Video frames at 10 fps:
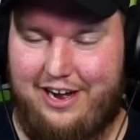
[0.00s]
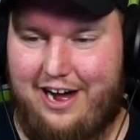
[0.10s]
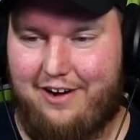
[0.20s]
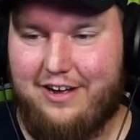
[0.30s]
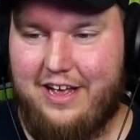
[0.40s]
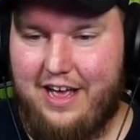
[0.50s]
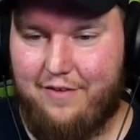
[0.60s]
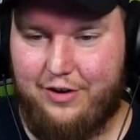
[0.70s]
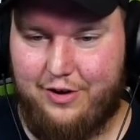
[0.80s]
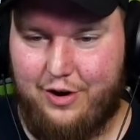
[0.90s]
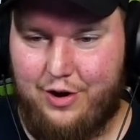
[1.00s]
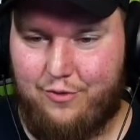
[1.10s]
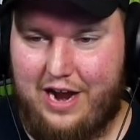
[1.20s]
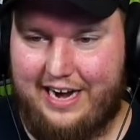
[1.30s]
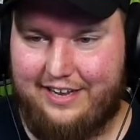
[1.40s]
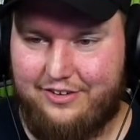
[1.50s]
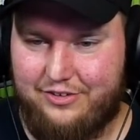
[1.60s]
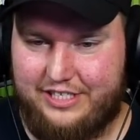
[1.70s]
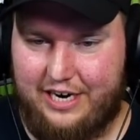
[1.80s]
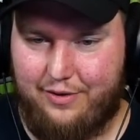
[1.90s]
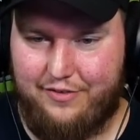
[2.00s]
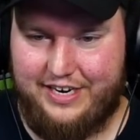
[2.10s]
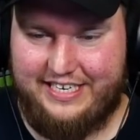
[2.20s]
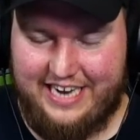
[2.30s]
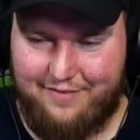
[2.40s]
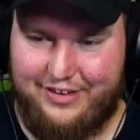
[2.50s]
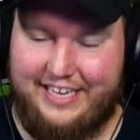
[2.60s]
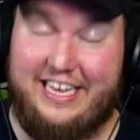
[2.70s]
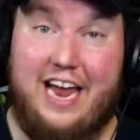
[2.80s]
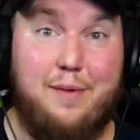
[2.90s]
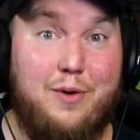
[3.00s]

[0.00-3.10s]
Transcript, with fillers: Oh, if we would have rocket loons there, we would have definitely got it.